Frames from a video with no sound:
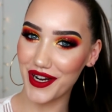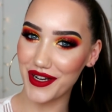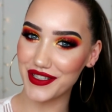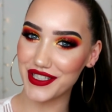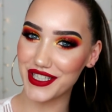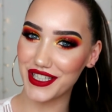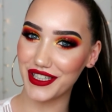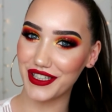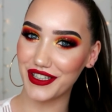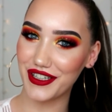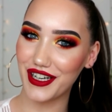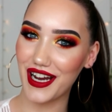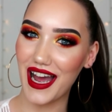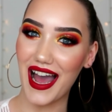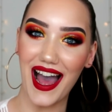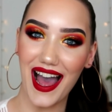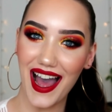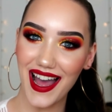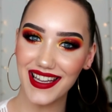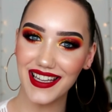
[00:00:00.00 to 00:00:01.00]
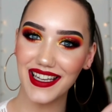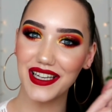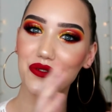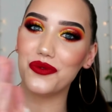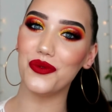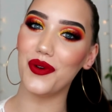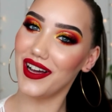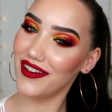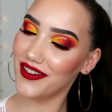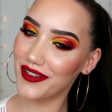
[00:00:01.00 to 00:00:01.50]
around here, hi and
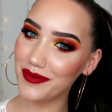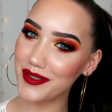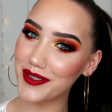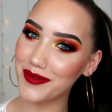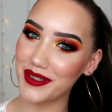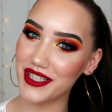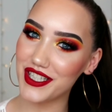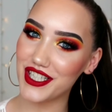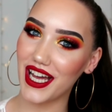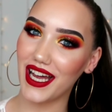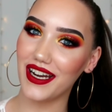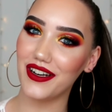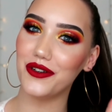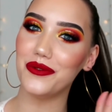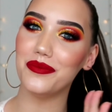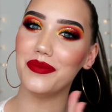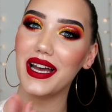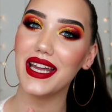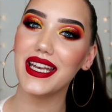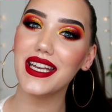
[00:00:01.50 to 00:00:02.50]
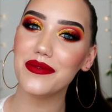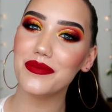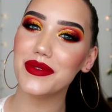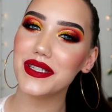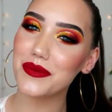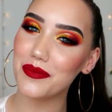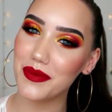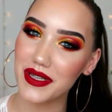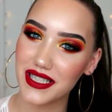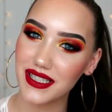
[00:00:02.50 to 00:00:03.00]
welcome to my channel. My name is
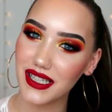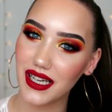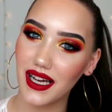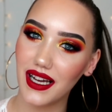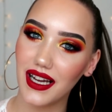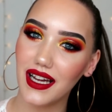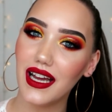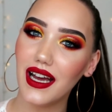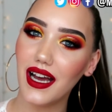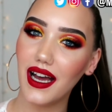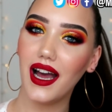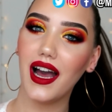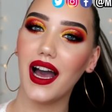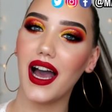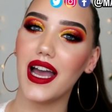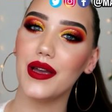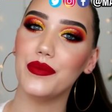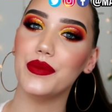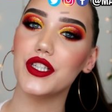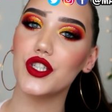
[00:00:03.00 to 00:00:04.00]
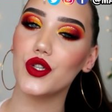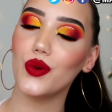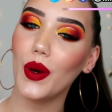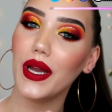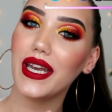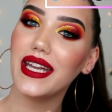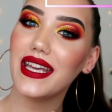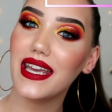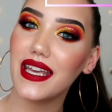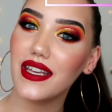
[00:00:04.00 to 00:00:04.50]
Missa. I'm a
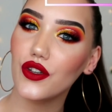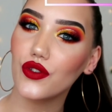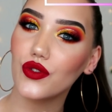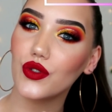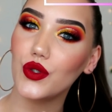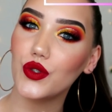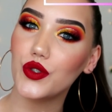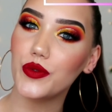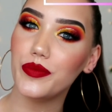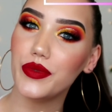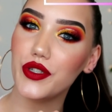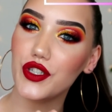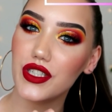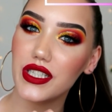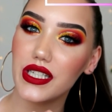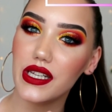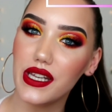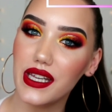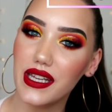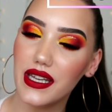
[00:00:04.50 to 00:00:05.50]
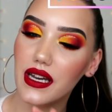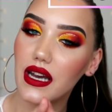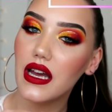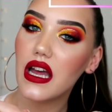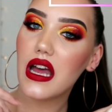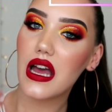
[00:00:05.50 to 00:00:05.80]
28-year-old beauty